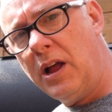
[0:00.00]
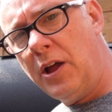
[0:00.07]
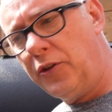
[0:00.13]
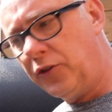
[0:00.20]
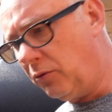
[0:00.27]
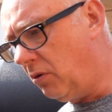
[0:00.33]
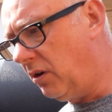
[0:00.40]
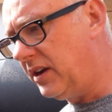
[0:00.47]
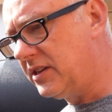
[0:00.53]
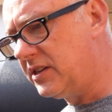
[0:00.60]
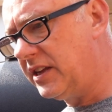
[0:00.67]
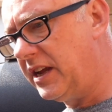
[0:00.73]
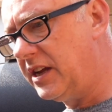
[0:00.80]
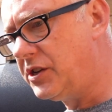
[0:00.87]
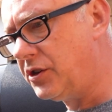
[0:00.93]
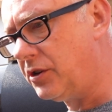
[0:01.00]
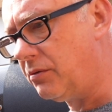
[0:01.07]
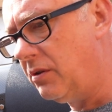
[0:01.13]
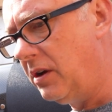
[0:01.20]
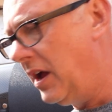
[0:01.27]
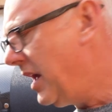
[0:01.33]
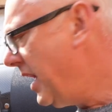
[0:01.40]
So what is the issue?
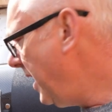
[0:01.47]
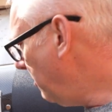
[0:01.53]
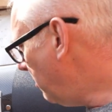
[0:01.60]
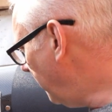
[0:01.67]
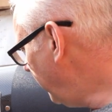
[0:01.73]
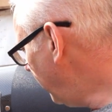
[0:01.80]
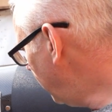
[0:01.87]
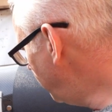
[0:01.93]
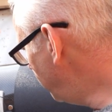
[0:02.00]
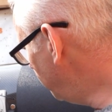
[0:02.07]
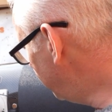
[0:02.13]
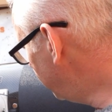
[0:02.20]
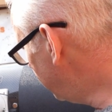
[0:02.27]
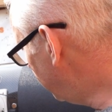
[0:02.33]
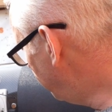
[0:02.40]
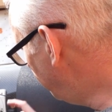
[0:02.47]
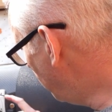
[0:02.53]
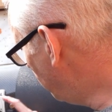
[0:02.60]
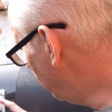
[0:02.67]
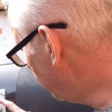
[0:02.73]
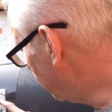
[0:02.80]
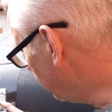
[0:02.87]
Well, the issue is this
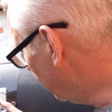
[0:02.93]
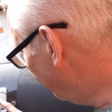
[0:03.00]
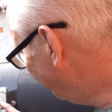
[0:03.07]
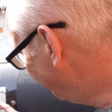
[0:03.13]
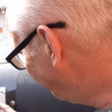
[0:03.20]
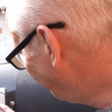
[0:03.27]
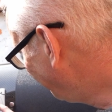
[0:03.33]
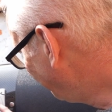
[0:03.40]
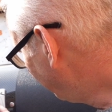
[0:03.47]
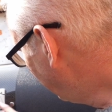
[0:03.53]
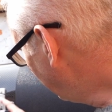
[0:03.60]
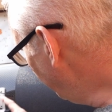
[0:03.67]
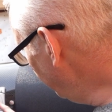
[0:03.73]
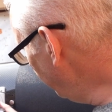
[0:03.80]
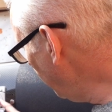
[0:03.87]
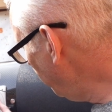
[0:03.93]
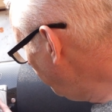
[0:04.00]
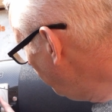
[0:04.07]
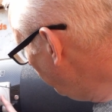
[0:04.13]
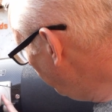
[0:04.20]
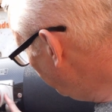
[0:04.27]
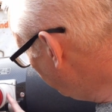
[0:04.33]
focuser. The
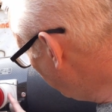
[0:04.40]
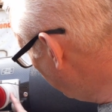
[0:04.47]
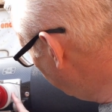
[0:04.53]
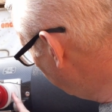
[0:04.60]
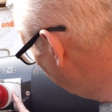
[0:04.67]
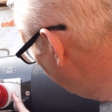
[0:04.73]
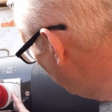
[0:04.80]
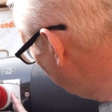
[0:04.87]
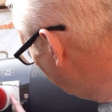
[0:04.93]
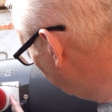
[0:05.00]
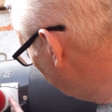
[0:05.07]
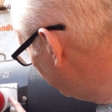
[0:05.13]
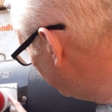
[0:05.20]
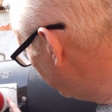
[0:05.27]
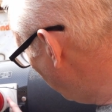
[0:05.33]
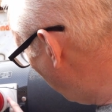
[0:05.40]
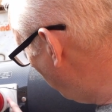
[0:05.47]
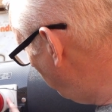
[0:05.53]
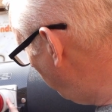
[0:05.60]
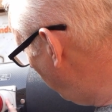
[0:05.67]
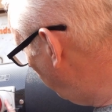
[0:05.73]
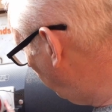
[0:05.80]
issue with this is the focuser is not
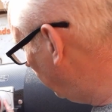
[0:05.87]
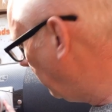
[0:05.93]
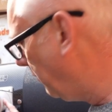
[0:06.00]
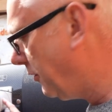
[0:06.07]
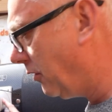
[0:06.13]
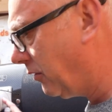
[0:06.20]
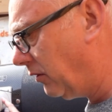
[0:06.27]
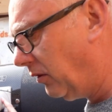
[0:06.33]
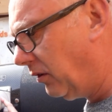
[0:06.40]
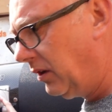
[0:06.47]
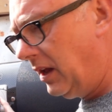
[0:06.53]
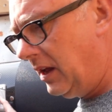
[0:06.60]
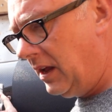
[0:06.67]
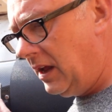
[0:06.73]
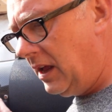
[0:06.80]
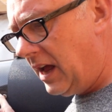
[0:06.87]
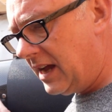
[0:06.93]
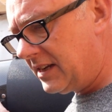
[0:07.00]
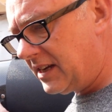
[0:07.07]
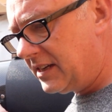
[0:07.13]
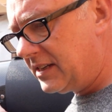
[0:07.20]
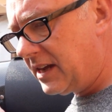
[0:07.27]
perfectly orthogonal,
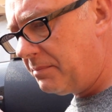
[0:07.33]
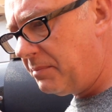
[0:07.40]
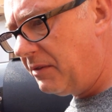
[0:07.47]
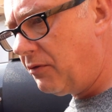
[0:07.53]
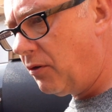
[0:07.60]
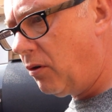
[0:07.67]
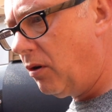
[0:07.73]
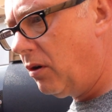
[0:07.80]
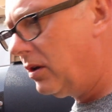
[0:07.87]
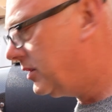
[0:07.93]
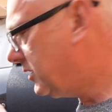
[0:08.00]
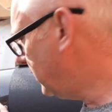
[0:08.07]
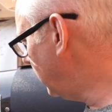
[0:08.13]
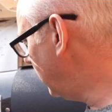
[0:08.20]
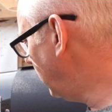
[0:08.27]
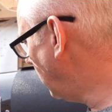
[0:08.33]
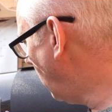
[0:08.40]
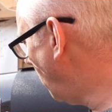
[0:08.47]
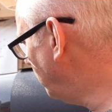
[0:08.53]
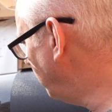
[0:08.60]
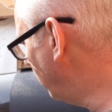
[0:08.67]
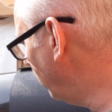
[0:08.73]
as I said before, to the
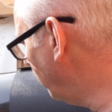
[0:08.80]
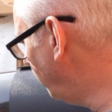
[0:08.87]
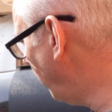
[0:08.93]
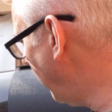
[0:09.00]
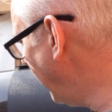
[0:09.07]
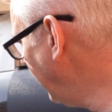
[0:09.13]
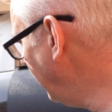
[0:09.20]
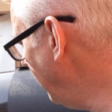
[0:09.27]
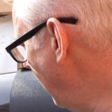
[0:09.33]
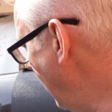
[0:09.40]
optical train.